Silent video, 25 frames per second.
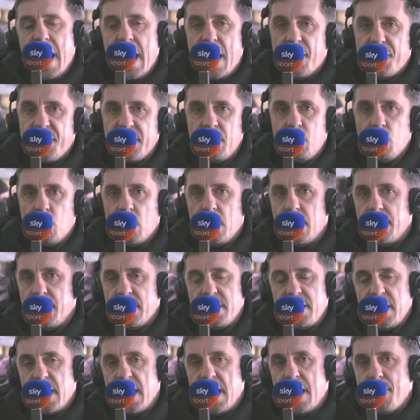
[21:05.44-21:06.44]

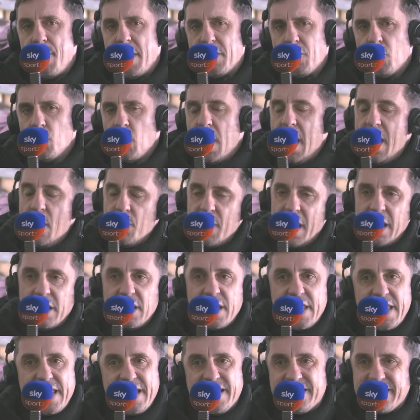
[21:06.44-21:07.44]
I don't know how that
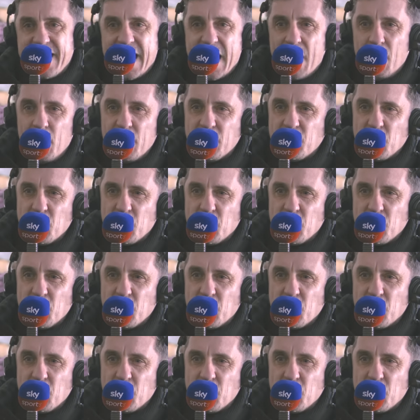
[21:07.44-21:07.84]
leaks out.